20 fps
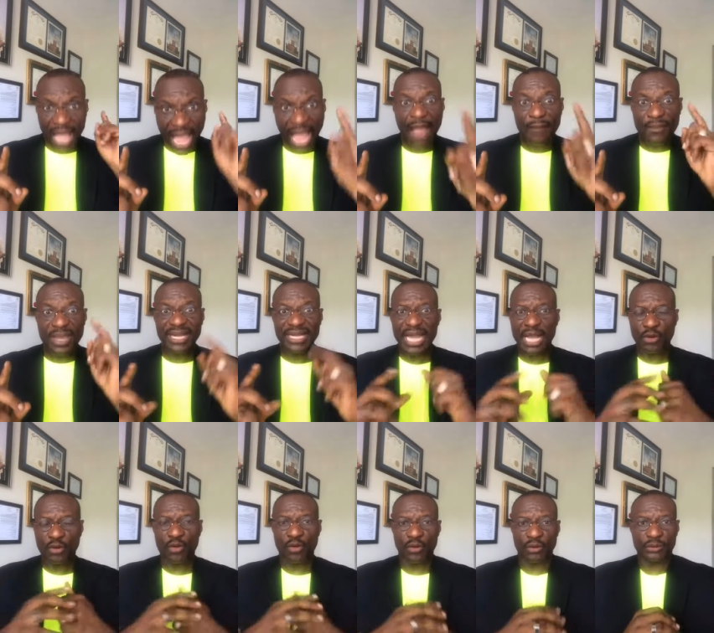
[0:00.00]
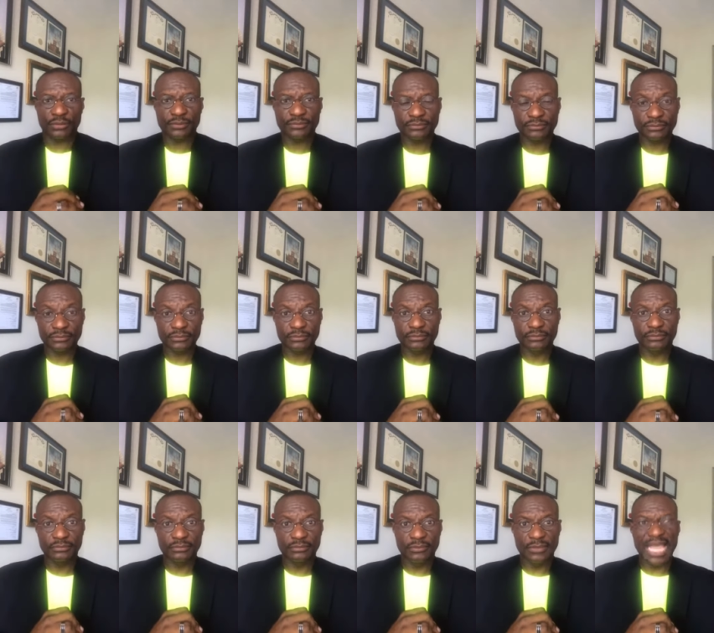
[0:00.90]
I made that call.
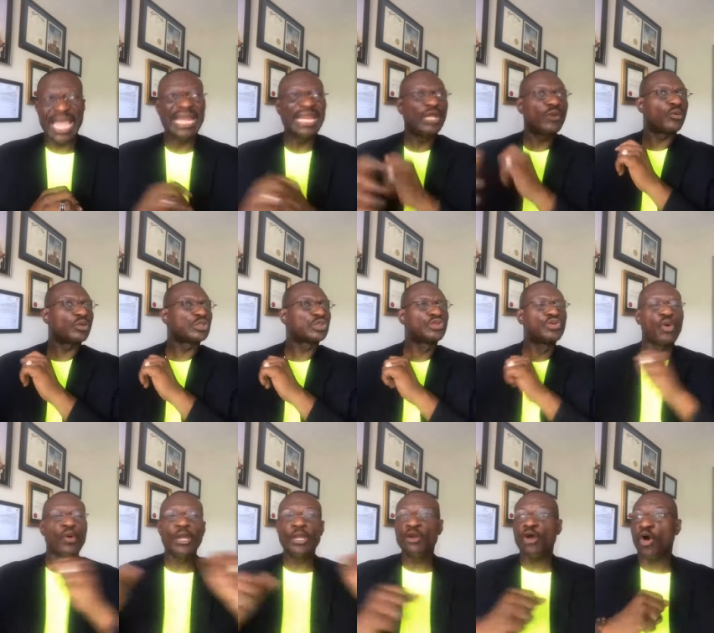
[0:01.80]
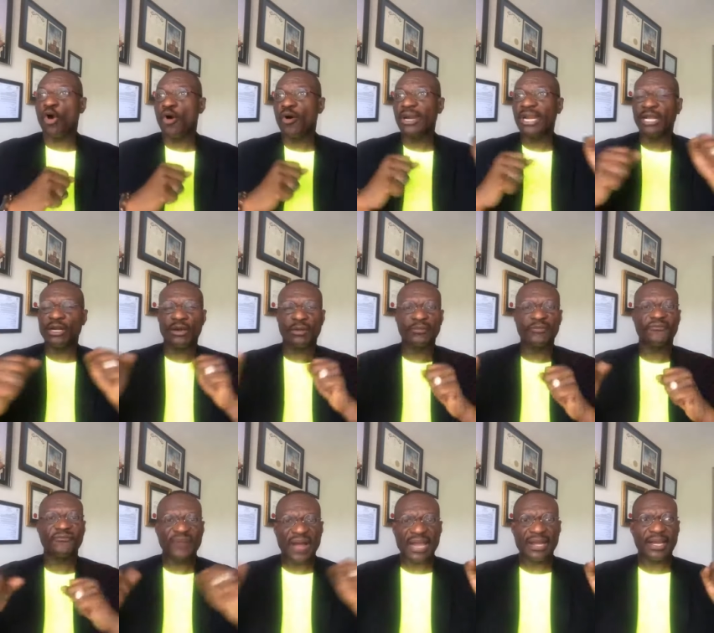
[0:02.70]
And he was going on and on.
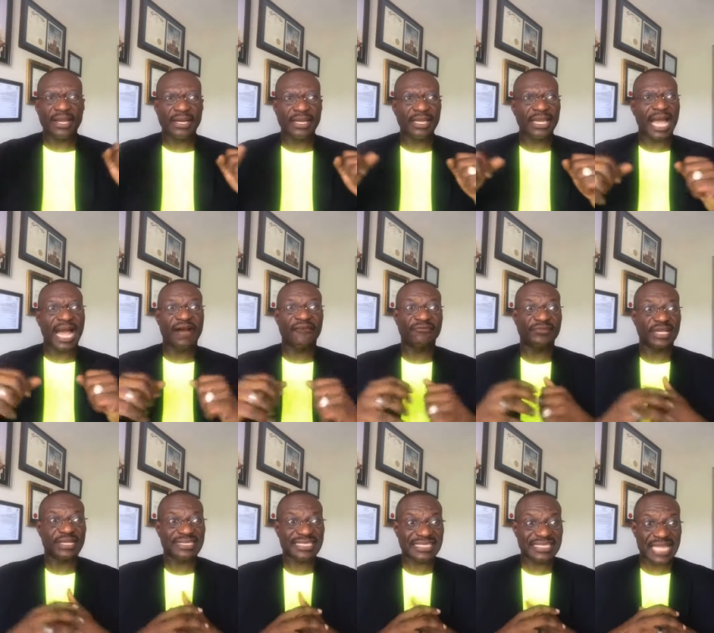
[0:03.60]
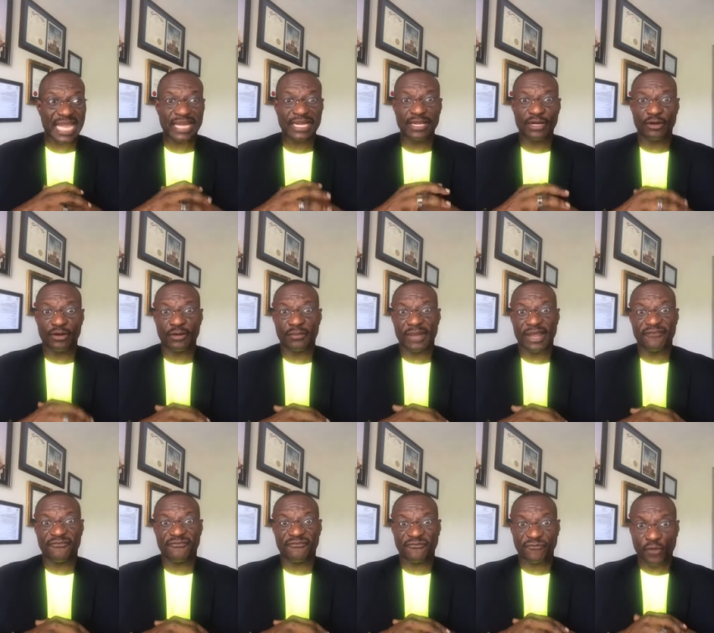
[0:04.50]
Finally, after standing on
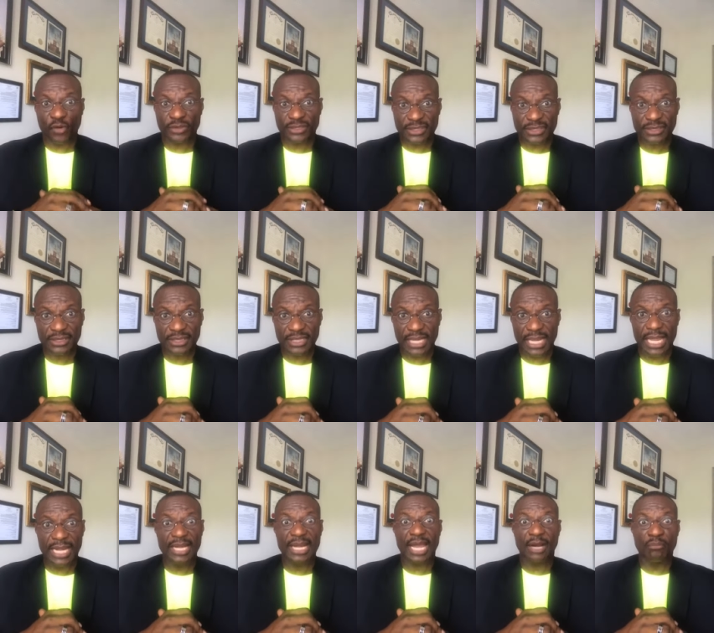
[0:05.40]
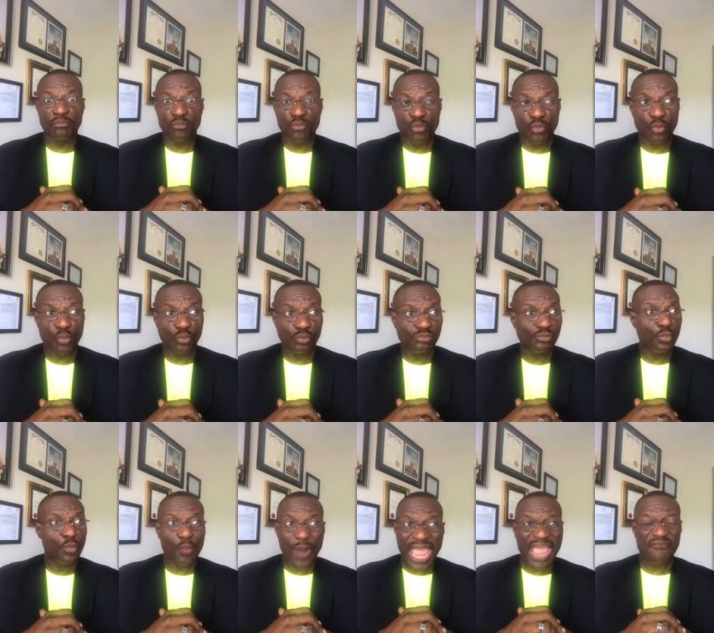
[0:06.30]
my foot and not
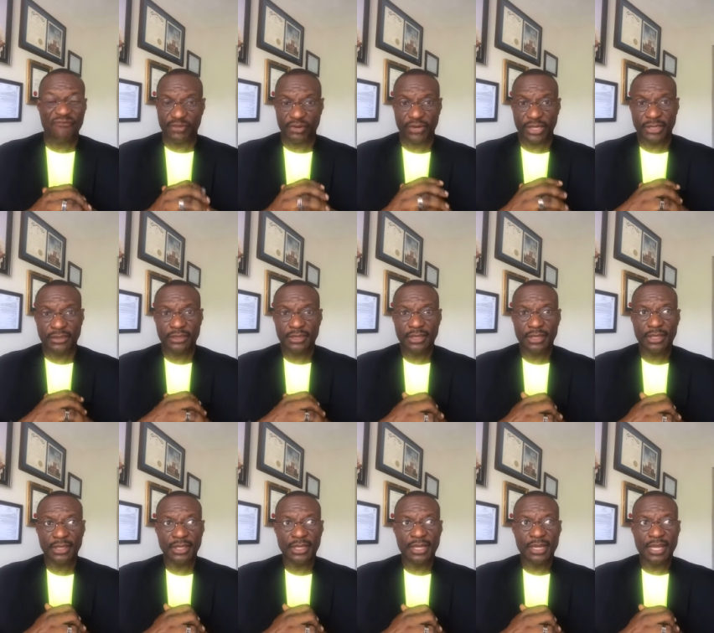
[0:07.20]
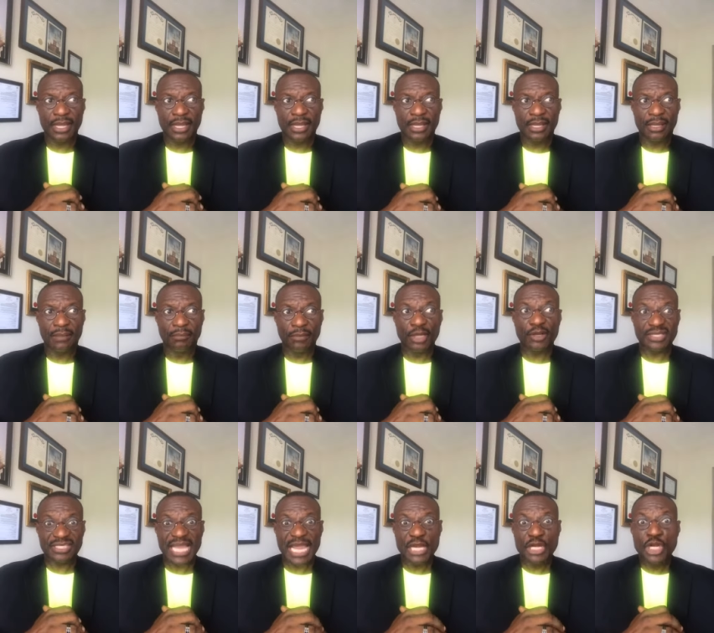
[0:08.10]
wavering,
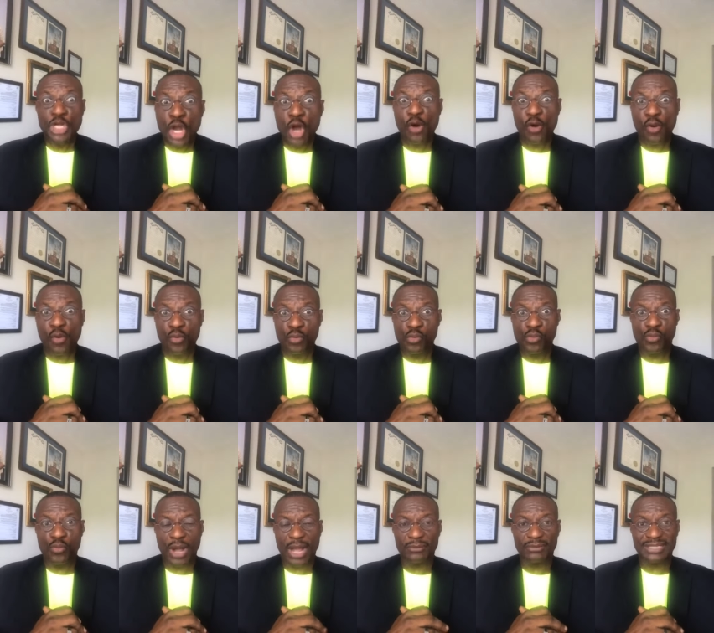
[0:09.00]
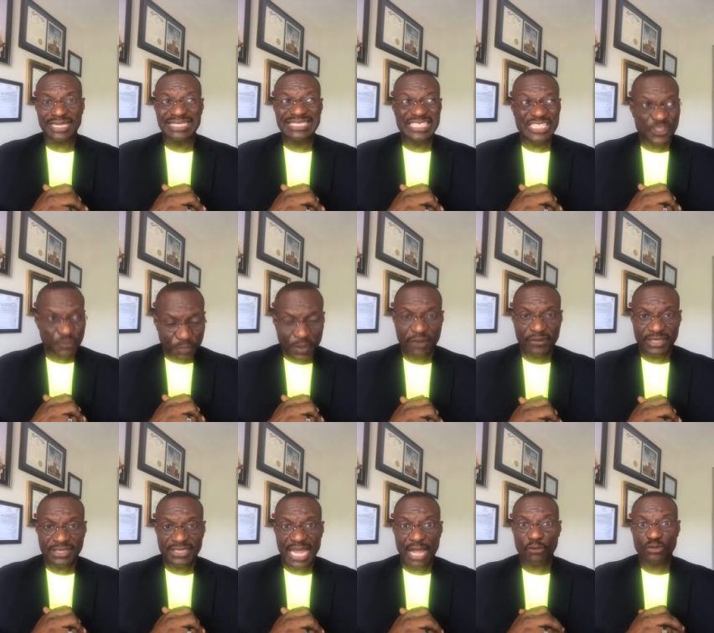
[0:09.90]
because I know who I, the
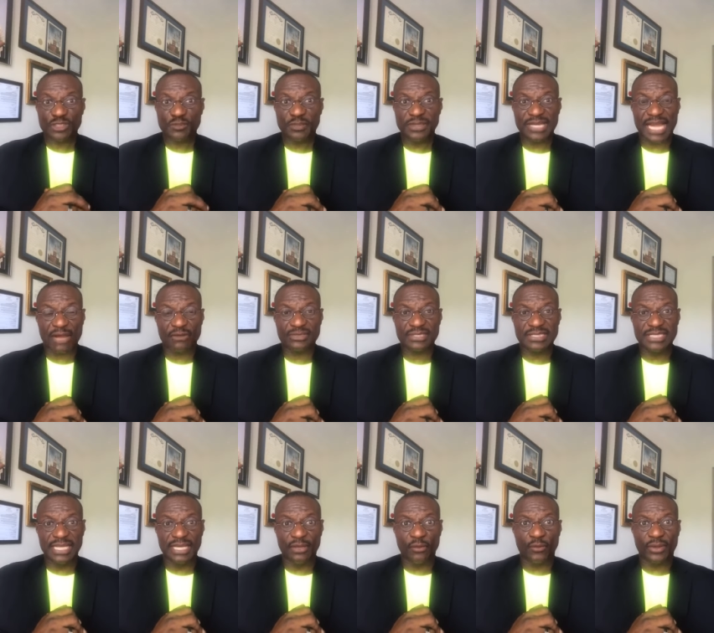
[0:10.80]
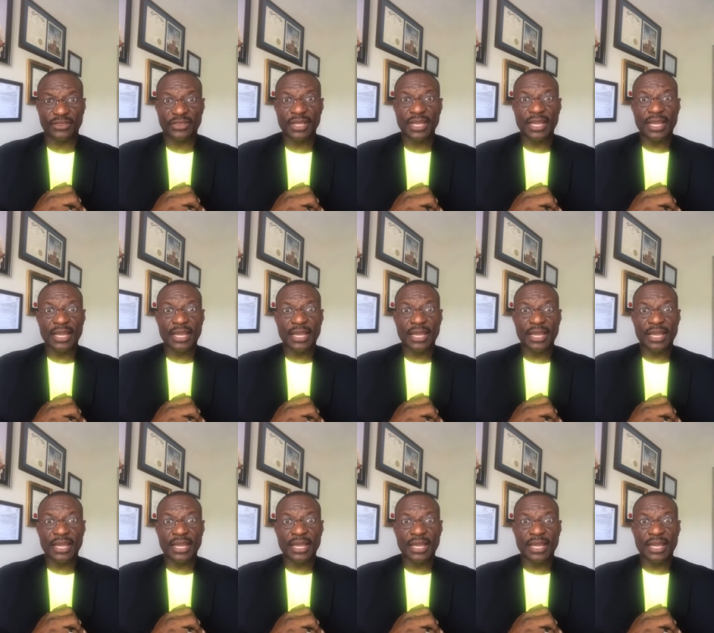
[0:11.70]
spirit I was I was dealing with.